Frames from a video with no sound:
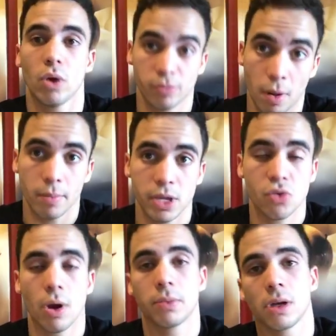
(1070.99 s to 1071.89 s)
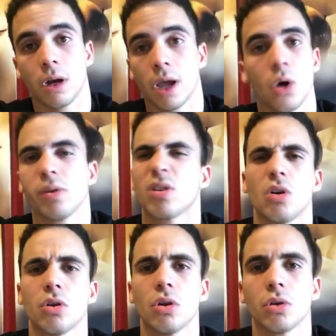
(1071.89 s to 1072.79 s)
West Palm Beach Repticon. I always go
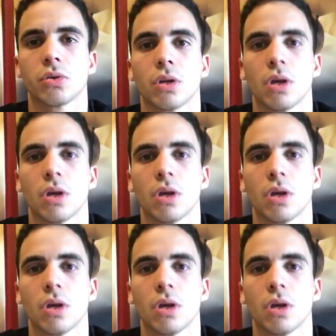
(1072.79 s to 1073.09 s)
to those.